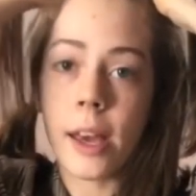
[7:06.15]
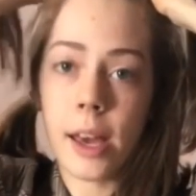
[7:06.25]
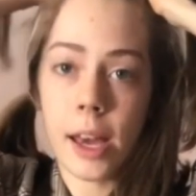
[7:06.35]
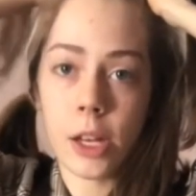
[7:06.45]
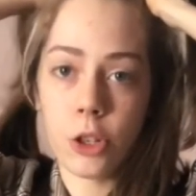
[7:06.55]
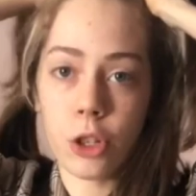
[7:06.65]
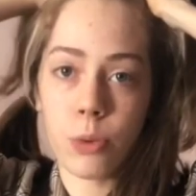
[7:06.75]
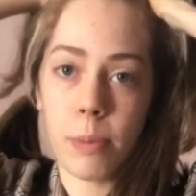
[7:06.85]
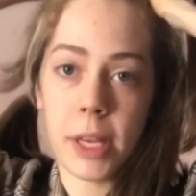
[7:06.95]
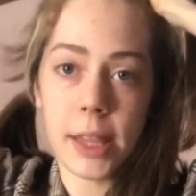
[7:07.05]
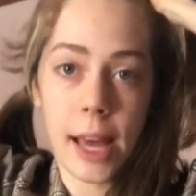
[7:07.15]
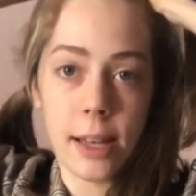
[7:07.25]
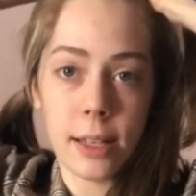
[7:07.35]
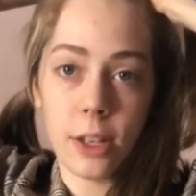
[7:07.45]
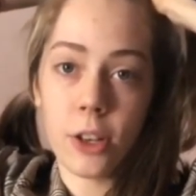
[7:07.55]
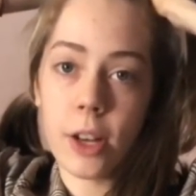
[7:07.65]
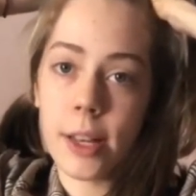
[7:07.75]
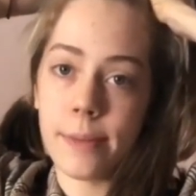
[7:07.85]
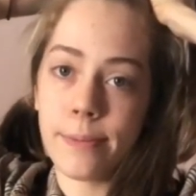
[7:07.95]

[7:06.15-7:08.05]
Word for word: And you just repeat that until you're done.